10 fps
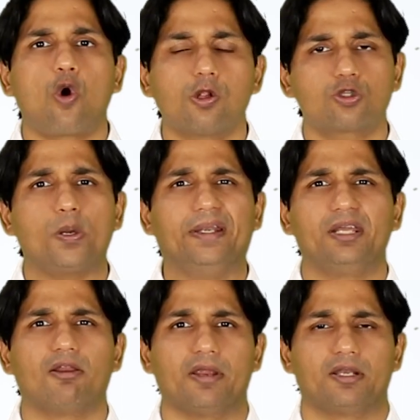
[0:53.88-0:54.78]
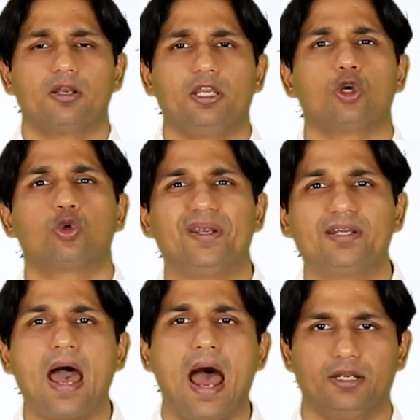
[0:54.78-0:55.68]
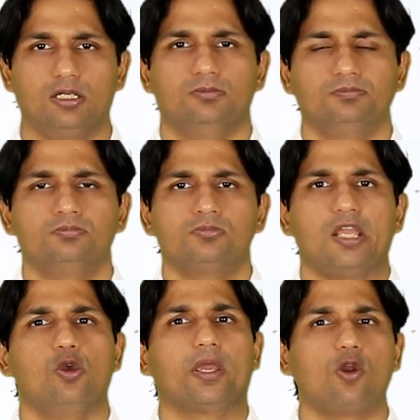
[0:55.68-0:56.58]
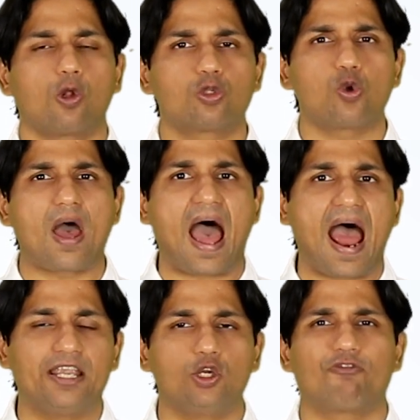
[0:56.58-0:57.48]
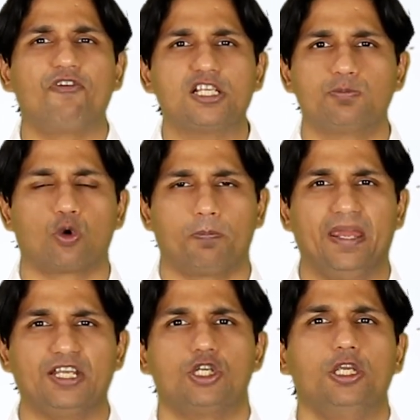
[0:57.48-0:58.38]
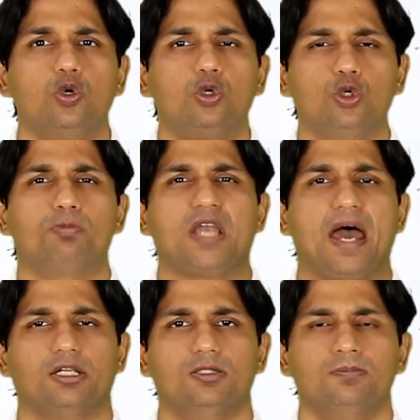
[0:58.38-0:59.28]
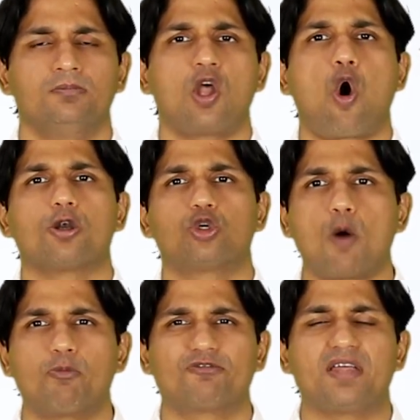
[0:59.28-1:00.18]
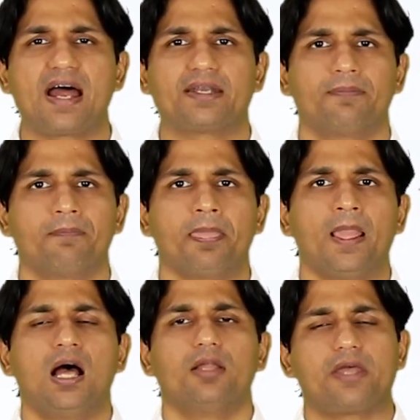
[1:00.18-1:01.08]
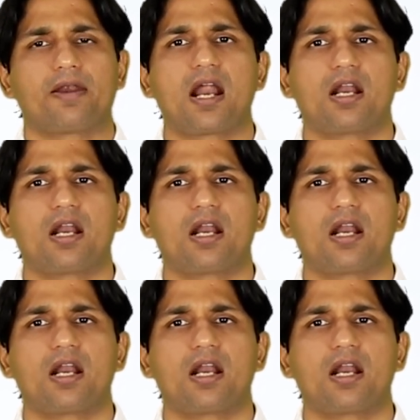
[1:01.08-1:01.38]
can also integrate your Twitter handle you can also add your Facebook page, YouTube channel. On top of that, there